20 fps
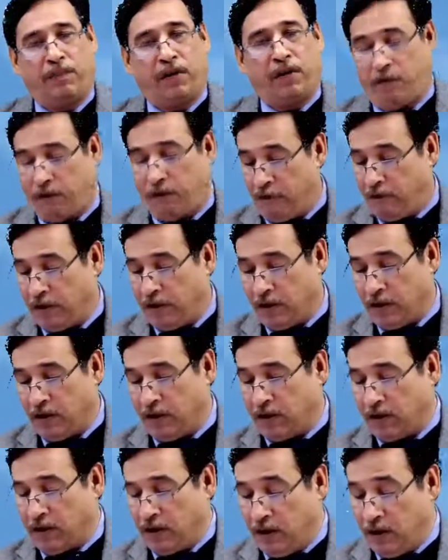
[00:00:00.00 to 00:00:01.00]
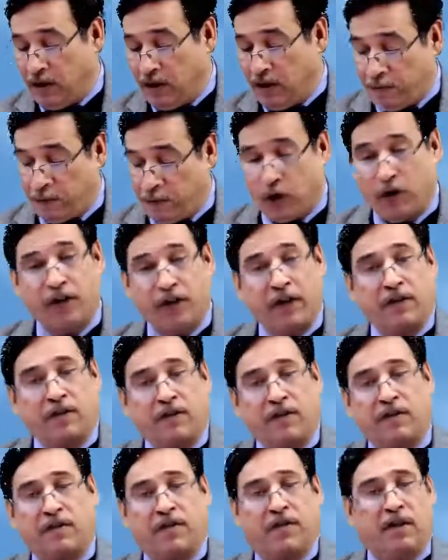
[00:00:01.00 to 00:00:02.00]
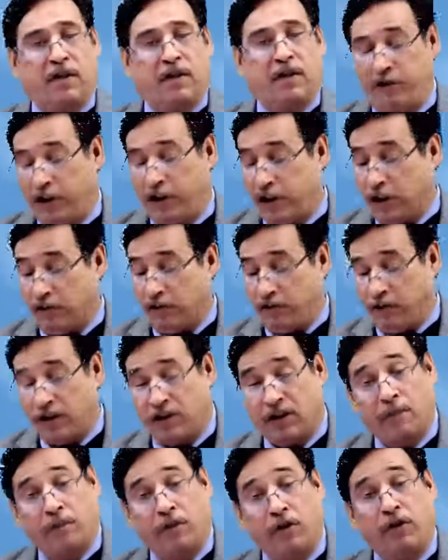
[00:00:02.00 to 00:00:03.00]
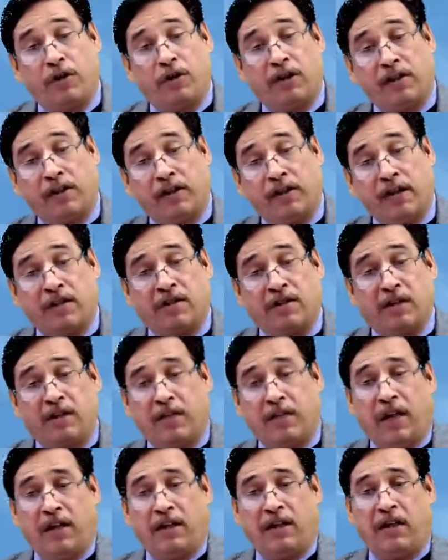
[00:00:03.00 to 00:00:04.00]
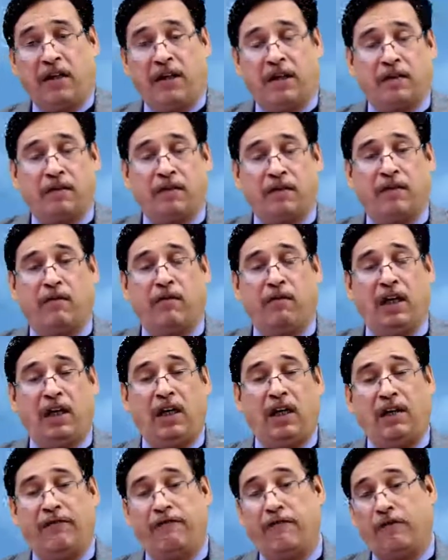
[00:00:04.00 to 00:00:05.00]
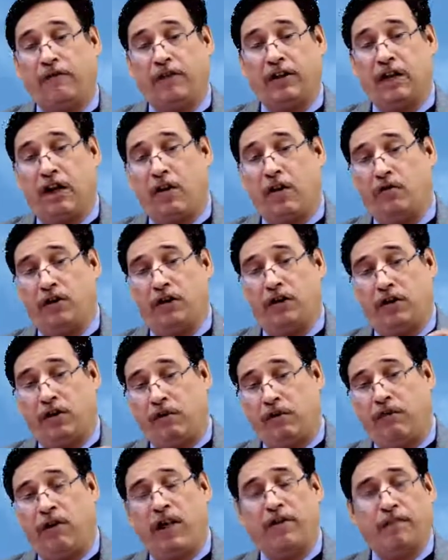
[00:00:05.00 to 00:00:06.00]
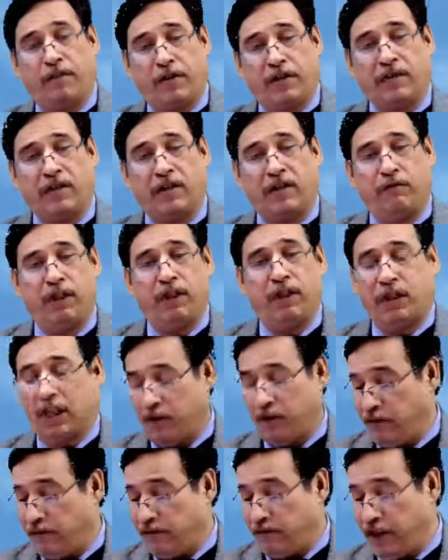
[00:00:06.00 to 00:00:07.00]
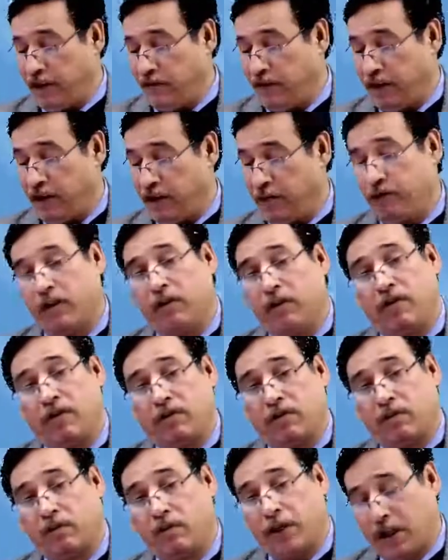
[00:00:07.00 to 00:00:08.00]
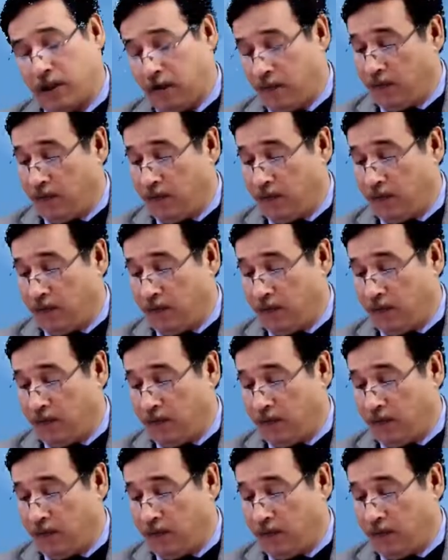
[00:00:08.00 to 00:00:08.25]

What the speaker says: which is brokerage is which the broker is demanding. So 1,50,000 into 1%, 1,500 will also become